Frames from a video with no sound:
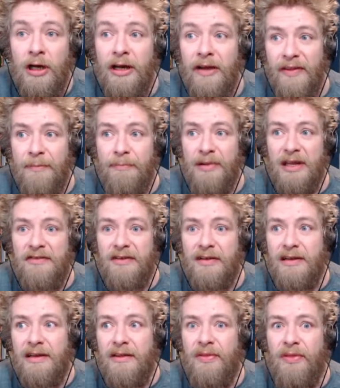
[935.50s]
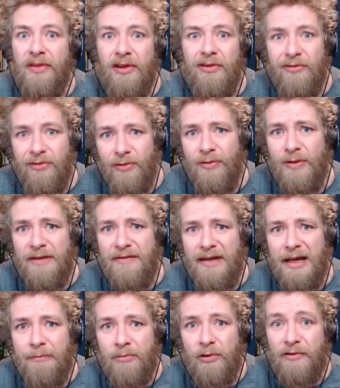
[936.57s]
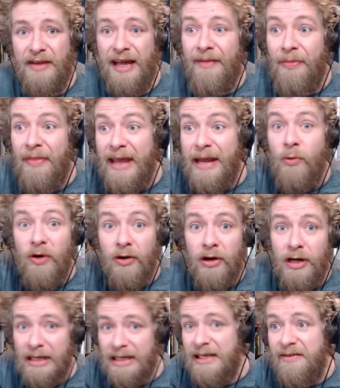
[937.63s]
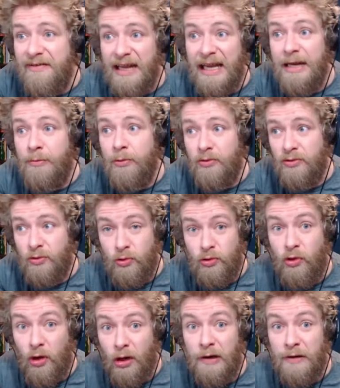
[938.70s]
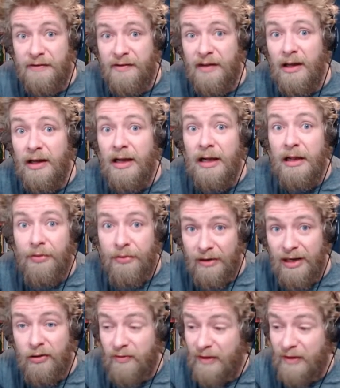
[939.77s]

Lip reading: they're basically the 2 examples. And they were at least able to cross they